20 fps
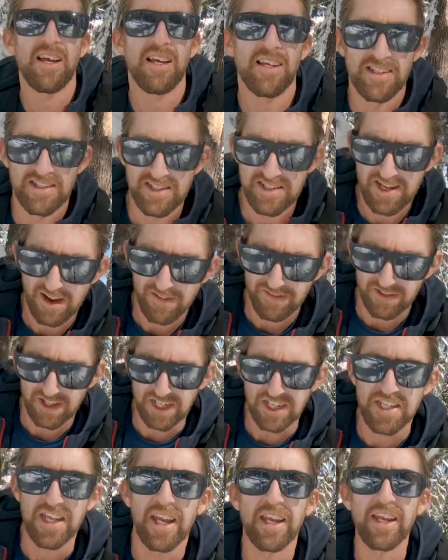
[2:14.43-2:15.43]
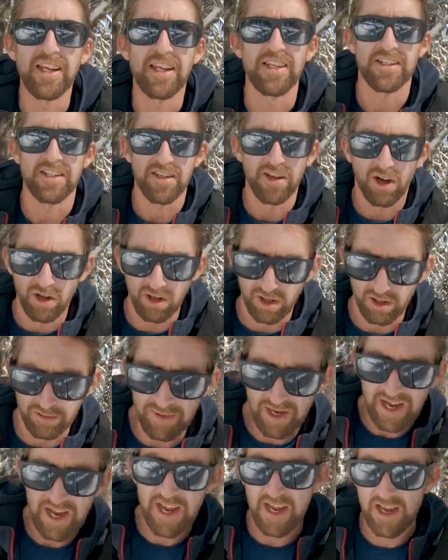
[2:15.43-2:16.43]
it's definitely taking its toll on
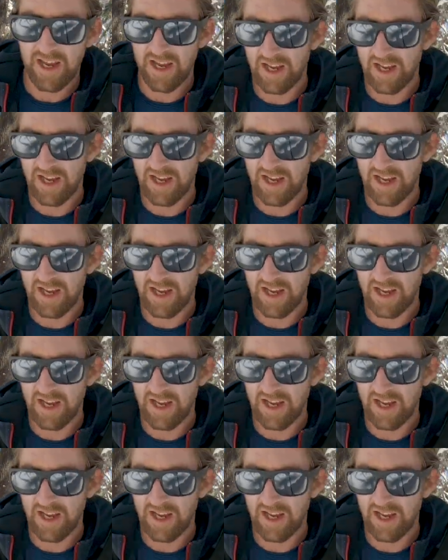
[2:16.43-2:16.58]
me.